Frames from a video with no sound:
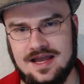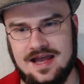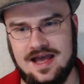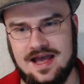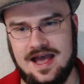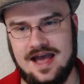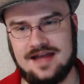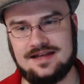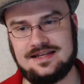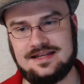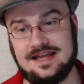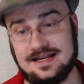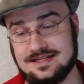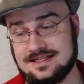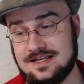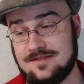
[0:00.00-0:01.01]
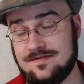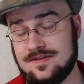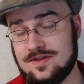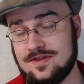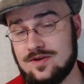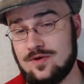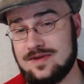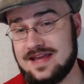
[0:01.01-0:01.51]
And yes, even
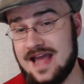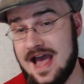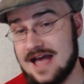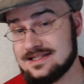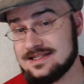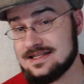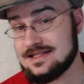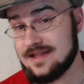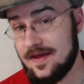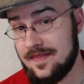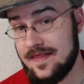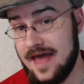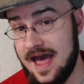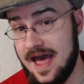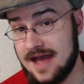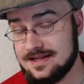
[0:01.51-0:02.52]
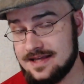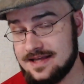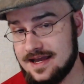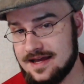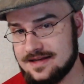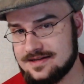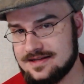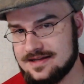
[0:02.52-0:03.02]
though he hasn't done that
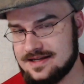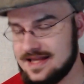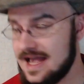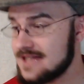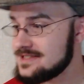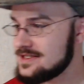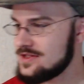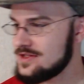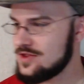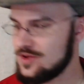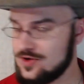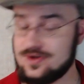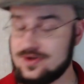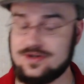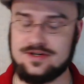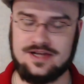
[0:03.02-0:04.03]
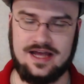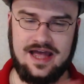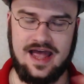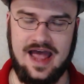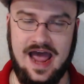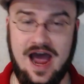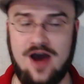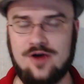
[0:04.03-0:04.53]
yet, and he hasn't learned
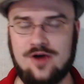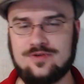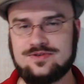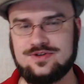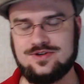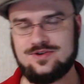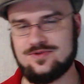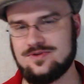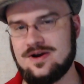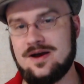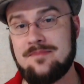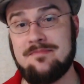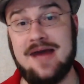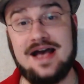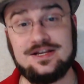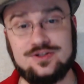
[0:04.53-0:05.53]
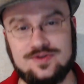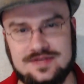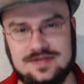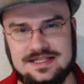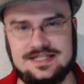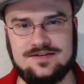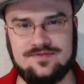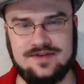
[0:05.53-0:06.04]
how to master
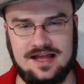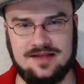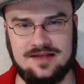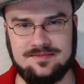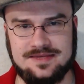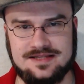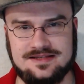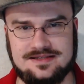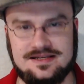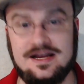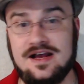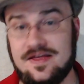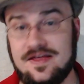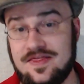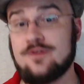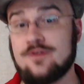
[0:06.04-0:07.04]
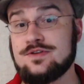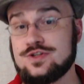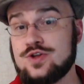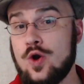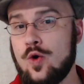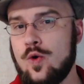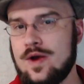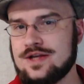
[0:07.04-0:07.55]
these different elements, there is
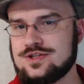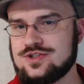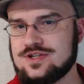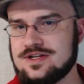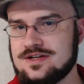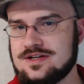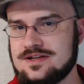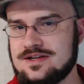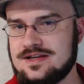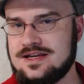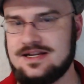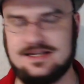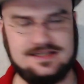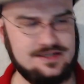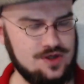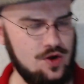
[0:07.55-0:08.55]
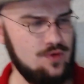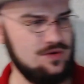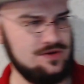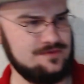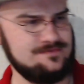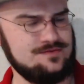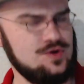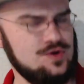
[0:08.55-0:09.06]
no question. It isn't, oh,
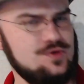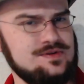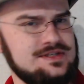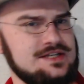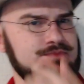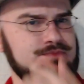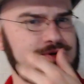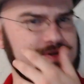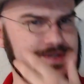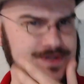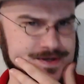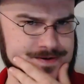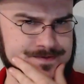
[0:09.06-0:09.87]
well, who's this person?